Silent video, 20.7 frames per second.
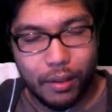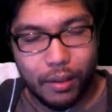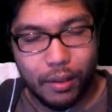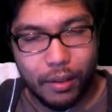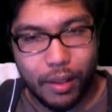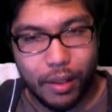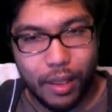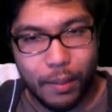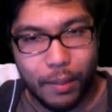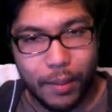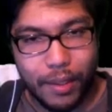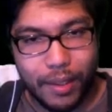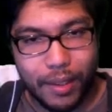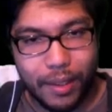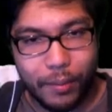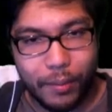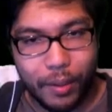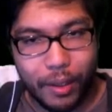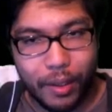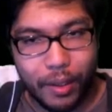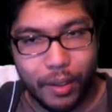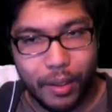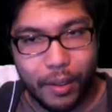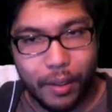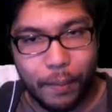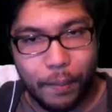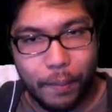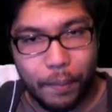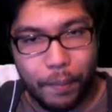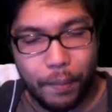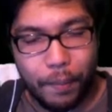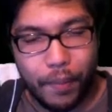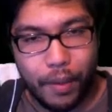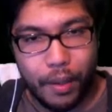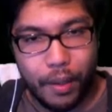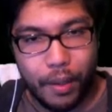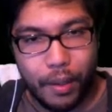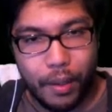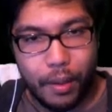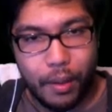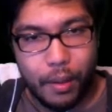Yeah, he's never gonna die.
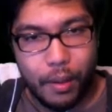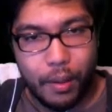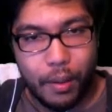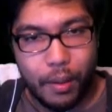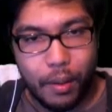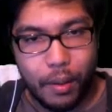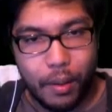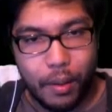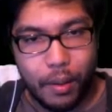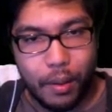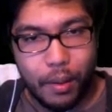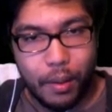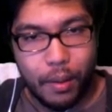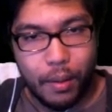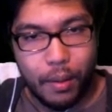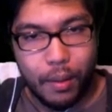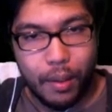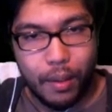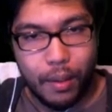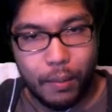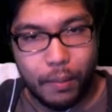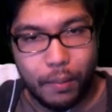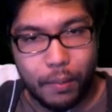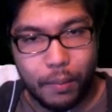Alright.